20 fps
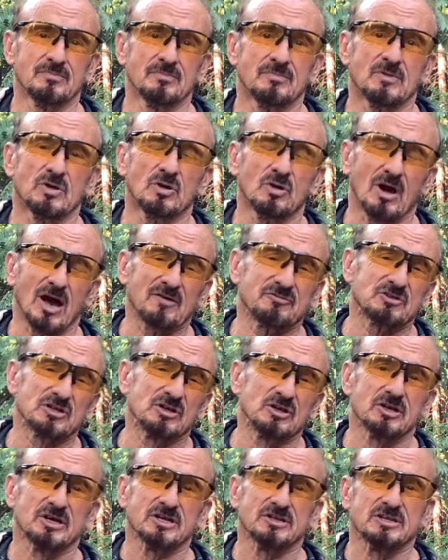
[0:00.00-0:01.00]
You have to
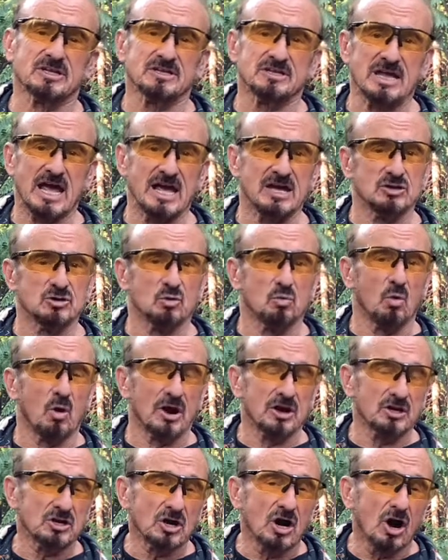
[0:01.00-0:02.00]
look at the day you want to
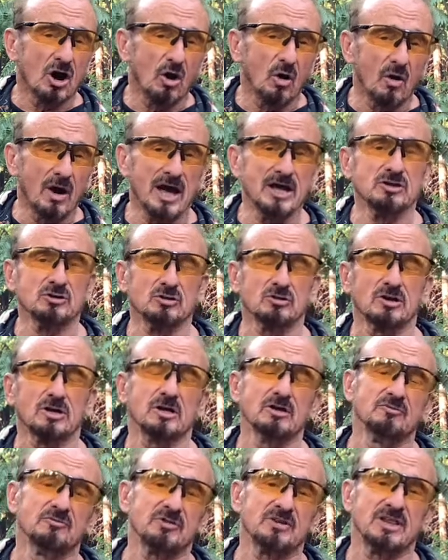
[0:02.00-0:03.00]
go, and you're
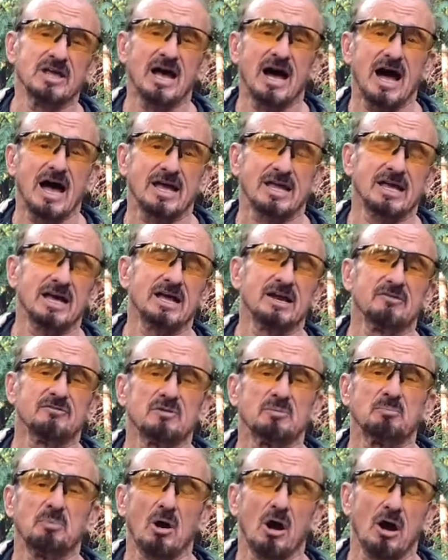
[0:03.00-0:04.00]
looking for the icon of the
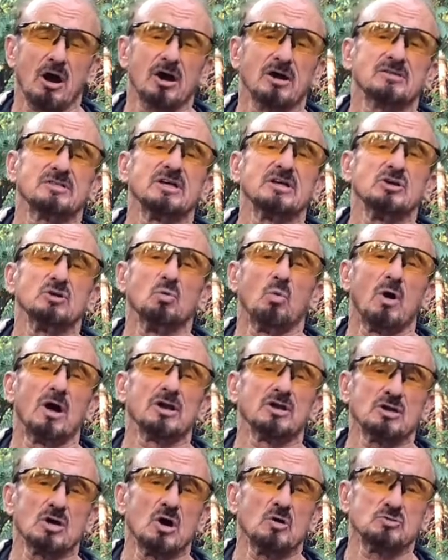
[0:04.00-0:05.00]
park that you want to
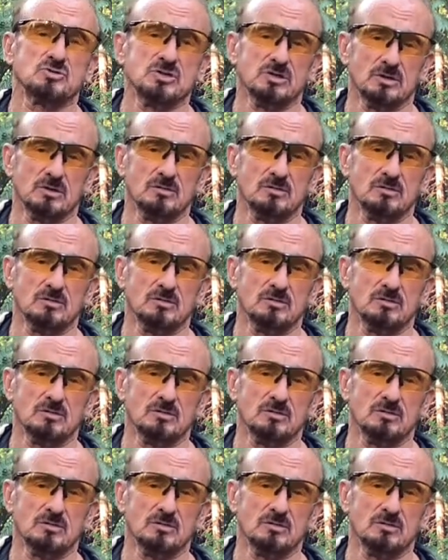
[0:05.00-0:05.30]
go to.